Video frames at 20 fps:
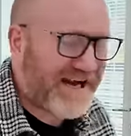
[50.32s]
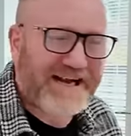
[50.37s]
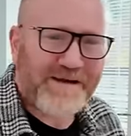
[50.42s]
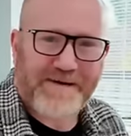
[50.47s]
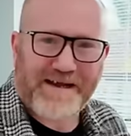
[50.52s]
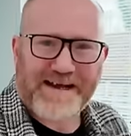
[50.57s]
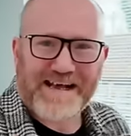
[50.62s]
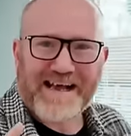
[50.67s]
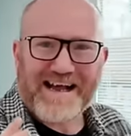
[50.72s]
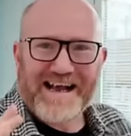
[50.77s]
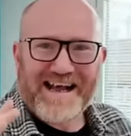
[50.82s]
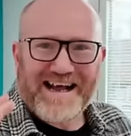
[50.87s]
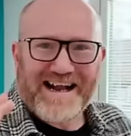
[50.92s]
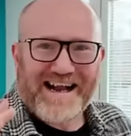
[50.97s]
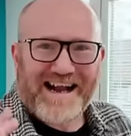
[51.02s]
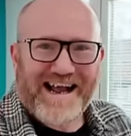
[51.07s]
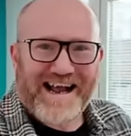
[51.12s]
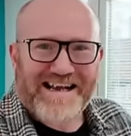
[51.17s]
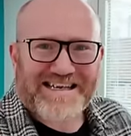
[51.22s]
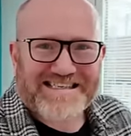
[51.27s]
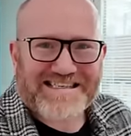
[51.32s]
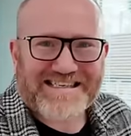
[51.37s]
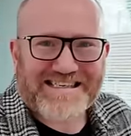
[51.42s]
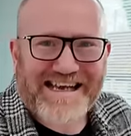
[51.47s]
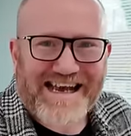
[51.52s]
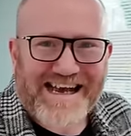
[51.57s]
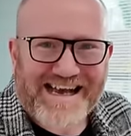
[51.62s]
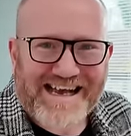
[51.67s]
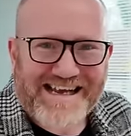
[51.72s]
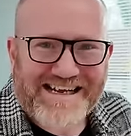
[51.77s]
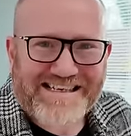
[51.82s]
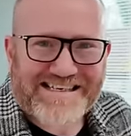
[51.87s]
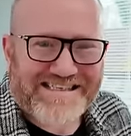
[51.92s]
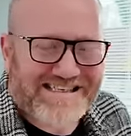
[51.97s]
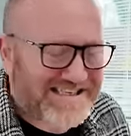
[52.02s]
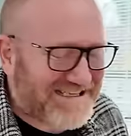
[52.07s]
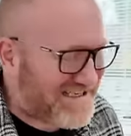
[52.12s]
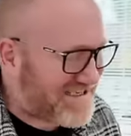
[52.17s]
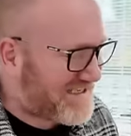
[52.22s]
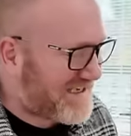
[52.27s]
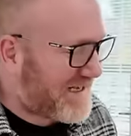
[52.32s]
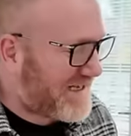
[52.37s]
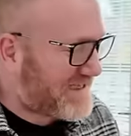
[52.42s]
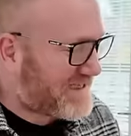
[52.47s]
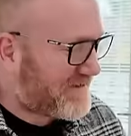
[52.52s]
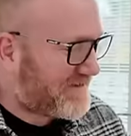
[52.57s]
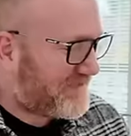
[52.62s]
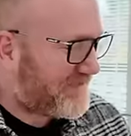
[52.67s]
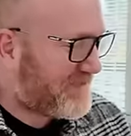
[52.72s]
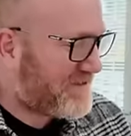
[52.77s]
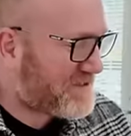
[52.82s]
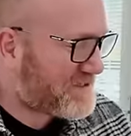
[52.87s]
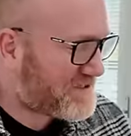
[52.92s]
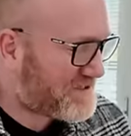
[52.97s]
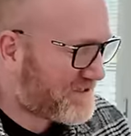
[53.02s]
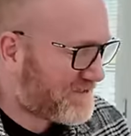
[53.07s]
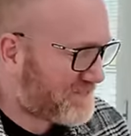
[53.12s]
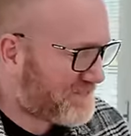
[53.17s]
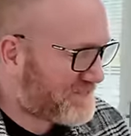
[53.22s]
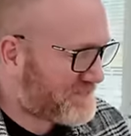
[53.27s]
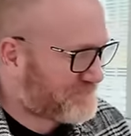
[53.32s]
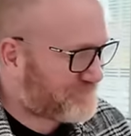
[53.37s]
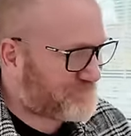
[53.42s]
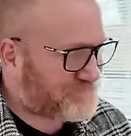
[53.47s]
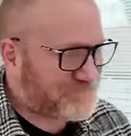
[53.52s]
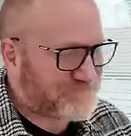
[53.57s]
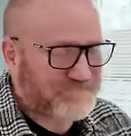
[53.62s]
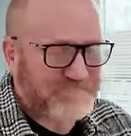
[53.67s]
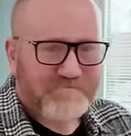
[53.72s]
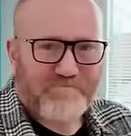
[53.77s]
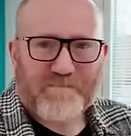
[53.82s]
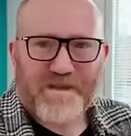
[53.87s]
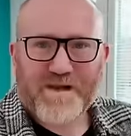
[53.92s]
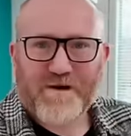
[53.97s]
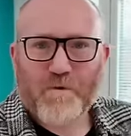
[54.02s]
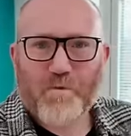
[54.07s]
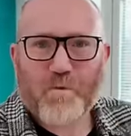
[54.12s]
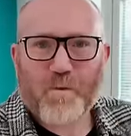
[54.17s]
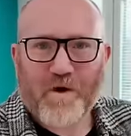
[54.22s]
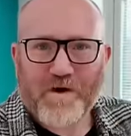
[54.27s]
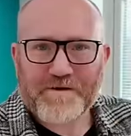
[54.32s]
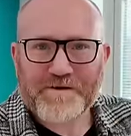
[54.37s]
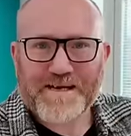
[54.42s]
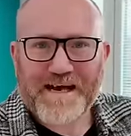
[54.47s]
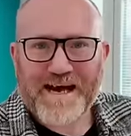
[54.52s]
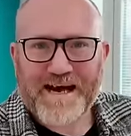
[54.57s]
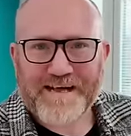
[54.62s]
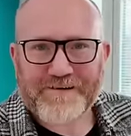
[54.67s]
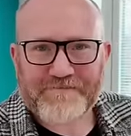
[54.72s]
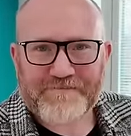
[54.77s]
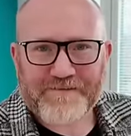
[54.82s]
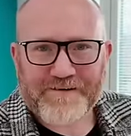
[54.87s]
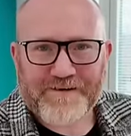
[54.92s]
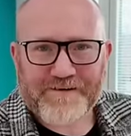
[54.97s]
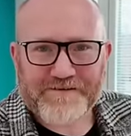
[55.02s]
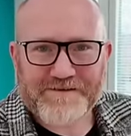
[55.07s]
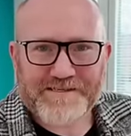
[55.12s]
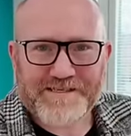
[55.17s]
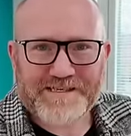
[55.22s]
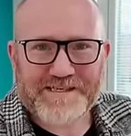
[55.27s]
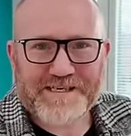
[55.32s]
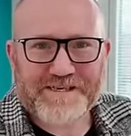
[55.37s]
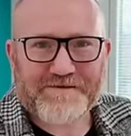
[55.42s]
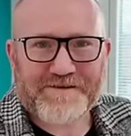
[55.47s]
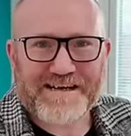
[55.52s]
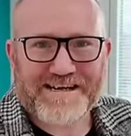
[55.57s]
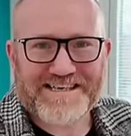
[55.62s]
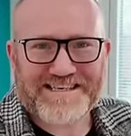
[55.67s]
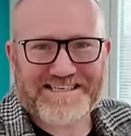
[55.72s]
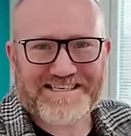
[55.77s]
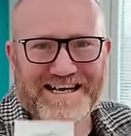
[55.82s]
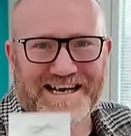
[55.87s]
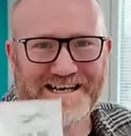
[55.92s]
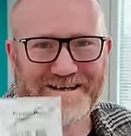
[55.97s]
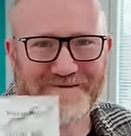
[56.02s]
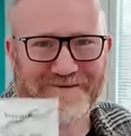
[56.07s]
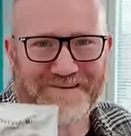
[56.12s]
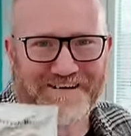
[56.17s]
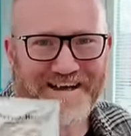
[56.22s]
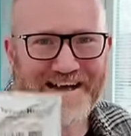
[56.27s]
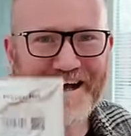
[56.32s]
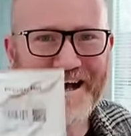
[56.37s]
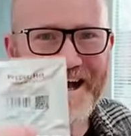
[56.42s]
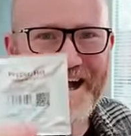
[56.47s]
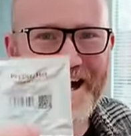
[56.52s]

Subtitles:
Anyway, let's get into the seeds. First up, one I forgot to do in January.